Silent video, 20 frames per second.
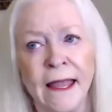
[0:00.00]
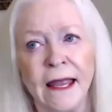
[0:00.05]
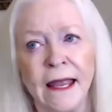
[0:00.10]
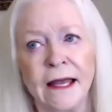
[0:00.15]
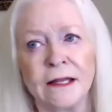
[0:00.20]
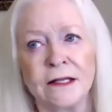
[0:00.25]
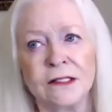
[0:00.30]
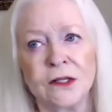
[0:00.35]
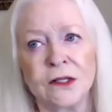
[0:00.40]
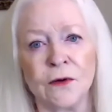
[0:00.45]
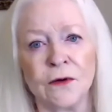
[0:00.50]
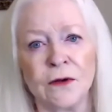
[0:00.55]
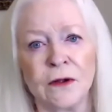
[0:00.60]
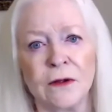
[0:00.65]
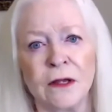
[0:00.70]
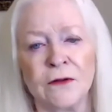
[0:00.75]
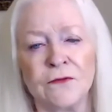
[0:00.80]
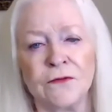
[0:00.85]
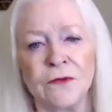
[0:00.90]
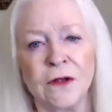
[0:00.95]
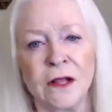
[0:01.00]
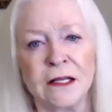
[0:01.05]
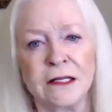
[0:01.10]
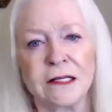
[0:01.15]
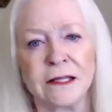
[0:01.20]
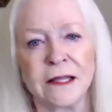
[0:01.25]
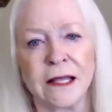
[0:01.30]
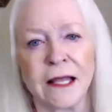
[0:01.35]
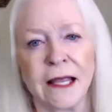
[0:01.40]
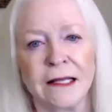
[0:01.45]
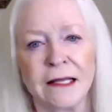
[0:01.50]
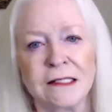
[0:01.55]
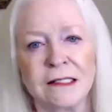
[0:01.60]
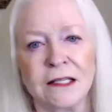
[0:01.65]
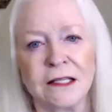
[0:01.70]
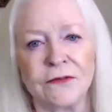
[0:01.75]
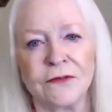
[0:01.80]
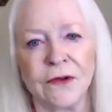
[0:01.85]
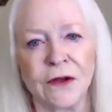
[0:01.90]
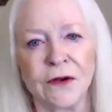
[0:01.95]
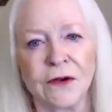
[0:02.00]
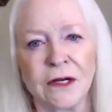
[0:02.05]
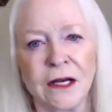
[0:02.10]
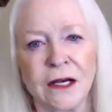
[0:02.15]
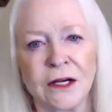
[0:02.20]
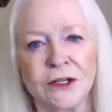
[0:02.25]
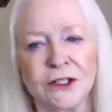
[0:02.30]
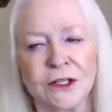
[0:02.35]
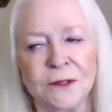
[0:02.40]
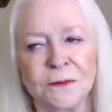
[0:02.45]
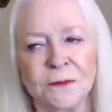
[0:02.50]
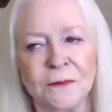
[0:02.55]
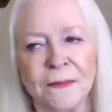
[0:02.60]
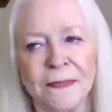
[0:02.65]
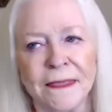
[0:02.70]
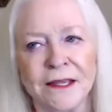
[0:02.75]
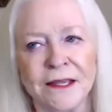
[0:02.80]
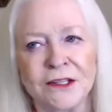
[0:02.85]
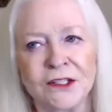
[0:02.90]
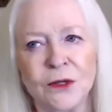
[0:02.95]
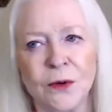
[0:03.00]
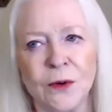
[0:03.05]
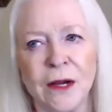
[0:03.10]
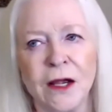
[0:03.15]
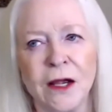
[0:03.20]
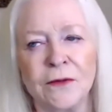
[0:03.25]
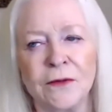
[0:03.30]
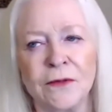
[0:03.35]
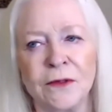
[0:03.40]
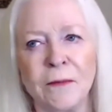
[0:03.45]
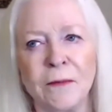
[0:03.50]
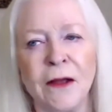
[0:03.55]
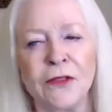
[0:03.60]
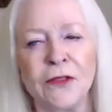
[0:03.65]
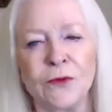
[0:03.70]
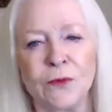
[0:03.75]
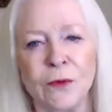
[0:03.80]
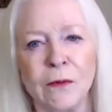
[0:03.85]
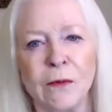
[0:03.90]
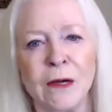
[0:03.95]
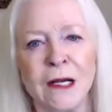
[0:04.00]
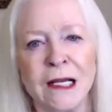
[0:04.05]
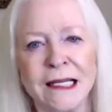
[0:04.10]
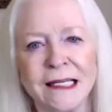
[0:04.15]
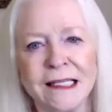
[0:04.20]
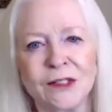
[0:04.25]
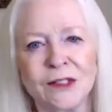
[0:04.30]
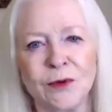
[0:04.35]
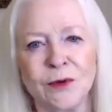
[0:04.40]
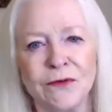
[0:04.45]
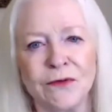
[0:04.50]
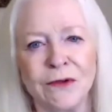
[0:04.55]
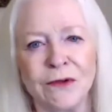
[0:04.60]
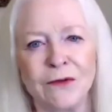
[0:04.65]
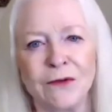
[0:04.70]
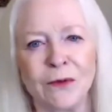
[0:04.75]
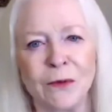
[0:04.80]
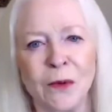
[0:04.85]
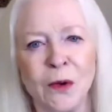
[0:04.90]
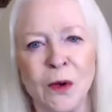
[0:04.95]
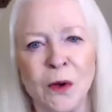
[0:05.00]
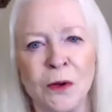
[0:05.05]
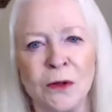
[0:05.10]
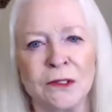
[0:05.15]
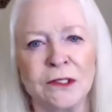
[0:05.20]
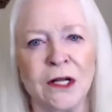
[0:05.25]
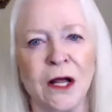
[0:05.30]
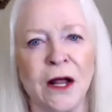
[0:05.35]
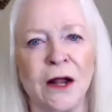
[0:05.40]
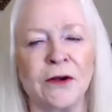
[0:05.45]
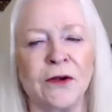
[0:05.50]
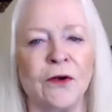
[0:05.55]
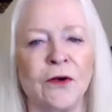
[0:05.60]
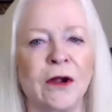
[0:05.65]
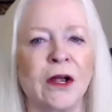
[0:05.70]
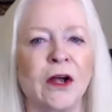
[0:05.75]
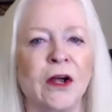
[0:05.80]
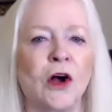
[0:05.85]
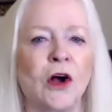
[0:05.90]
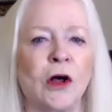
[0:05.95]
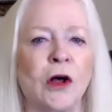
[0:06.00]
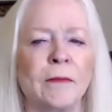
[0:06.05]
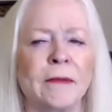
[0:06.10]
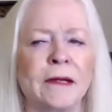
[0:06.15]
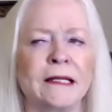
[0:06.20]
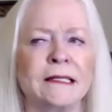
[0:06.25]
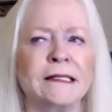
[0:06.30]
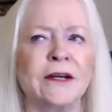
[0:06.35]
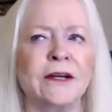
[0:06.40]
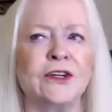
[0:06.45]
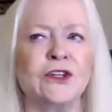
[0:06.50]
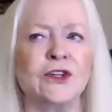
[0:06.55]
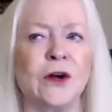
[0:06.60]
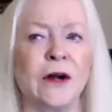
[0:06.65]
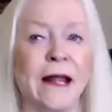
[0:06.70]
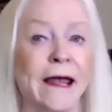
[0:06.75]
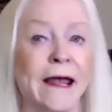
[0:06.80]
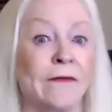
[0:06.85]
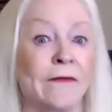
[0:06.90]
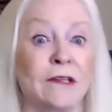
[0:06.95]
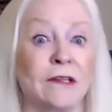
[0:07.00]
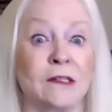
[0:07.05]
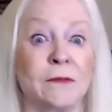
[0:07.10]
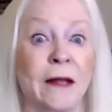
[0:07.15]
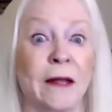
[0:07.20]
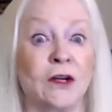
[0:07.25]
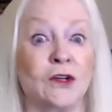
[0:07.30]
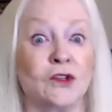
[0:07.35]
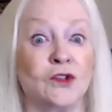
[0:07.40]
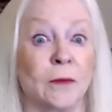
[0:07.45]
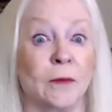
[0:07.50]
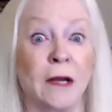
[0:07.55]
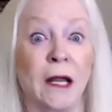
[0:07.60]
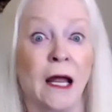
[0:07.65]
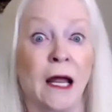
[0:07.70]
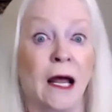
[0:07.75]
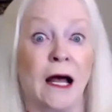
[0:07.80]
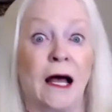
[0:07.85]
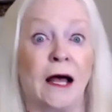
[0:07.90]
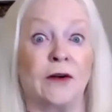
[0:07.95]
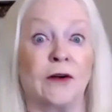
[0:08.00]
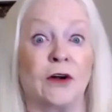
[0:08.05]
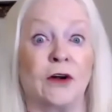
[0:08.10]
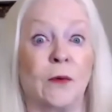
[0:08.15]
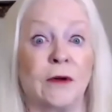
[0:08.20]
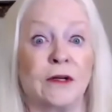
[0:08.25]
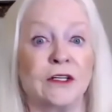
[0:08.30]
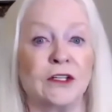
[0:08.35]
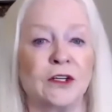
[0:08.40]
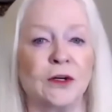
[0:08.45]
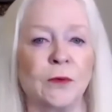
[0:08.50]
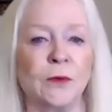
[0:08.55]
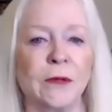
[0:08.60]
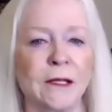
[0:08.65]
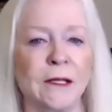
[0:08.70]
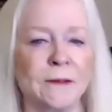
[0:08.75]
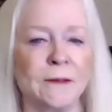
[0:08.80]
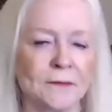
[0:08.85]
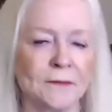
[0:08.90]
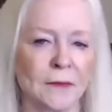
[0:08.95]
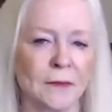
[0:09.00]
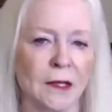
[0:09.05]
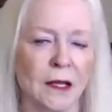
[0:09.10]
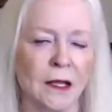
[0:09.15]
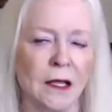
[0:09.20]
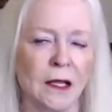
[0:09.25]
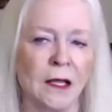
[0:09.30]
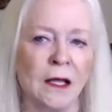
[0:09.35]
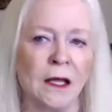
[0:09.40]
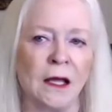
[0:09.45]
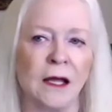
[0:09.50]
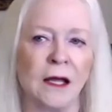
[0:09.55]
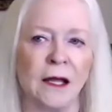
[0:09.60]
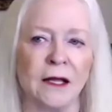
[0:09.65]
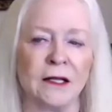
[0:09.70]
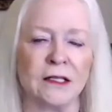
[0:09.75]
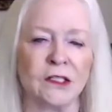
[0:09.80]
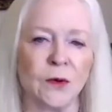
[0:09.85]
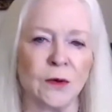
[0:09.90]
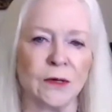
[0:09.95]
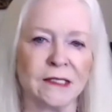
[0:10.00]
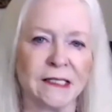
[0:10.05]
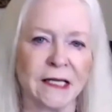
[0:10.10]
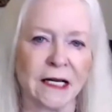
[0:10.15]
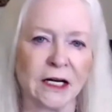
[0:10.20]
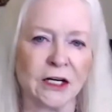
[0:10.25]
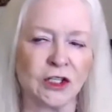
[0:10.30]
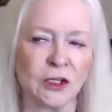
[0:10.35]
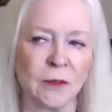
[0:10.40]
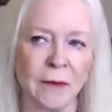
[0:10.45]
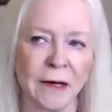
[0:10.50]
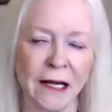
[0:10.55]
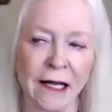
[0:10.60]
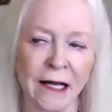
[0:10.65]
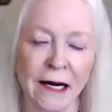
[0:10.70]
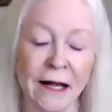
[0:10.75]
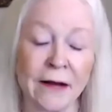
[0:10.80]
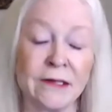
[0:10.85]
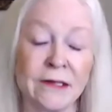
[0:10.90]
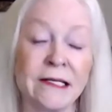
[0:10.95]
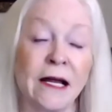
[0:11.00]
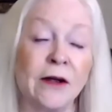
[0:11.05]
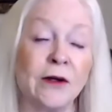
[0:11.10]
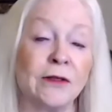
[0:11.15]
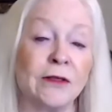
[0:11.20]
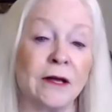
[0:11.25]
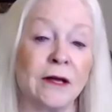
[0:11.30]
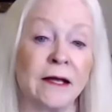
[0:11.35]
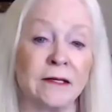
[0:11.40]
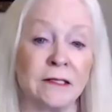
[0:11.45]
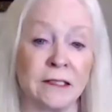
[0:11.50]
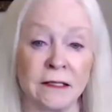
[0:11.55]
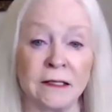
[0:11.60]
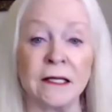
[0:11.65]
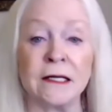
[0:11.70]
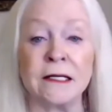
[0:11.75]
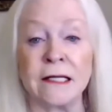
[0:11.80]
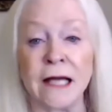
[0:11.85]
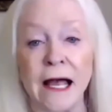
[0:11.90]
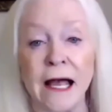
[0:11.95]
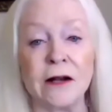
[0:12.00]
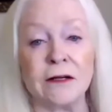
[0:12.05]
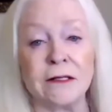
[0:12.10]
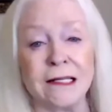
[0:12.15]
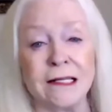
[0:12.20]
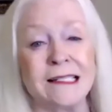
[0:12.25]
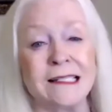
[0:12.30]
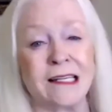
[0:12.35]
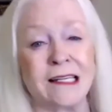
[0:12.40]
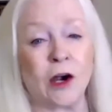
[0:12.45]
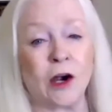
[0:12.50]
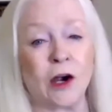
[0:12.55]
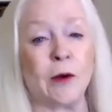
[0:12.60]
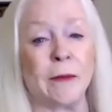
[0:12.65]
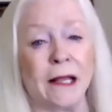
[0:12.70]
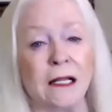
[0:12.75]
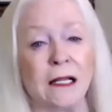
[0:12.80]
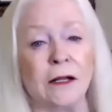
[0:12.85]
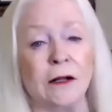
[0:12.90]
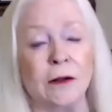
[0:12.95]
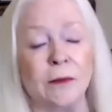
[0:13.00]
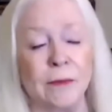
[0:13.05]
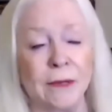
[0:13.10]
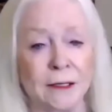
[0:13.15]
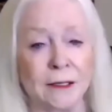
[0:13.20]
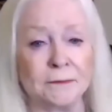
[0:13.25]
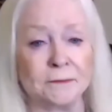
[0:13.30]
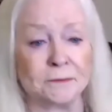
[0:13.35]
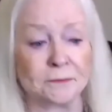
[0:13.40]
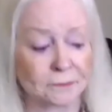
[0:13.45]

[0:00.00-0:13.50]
And so it fell into the hands of the foundation. So the month we released 3 Feet from Gold, Don Green called me and said, Sharon, I have this manuscript. I don't know what to do with it. And so he sent it to me. And I tell you, the title did scare me a little bit.